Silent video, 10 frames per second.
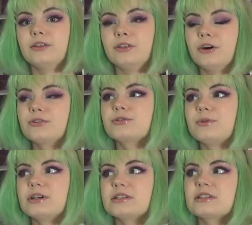those
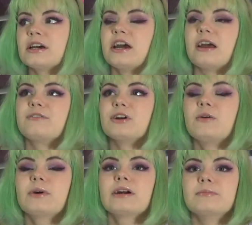ones, if you're
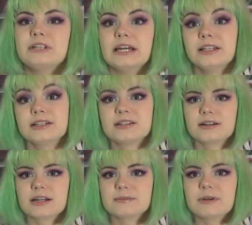not wearing them daily, it's
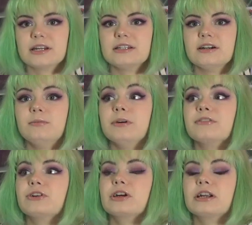not as big a deal, but
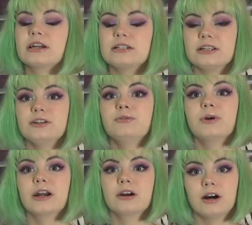if you're going to continue
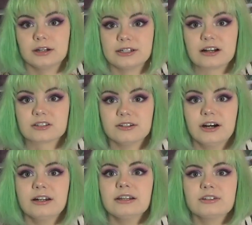wearing contacts a
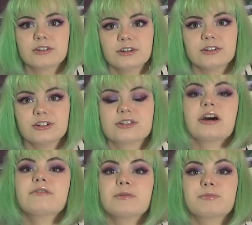lot, it's good to just
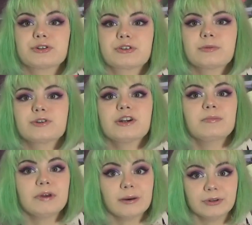have your prescription
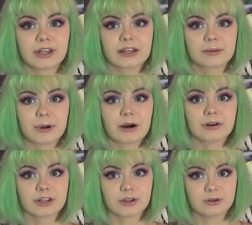and be able to get the power
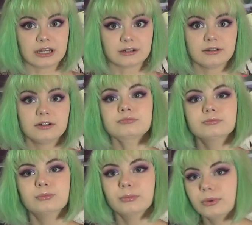that you need.
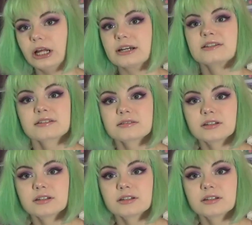Plus,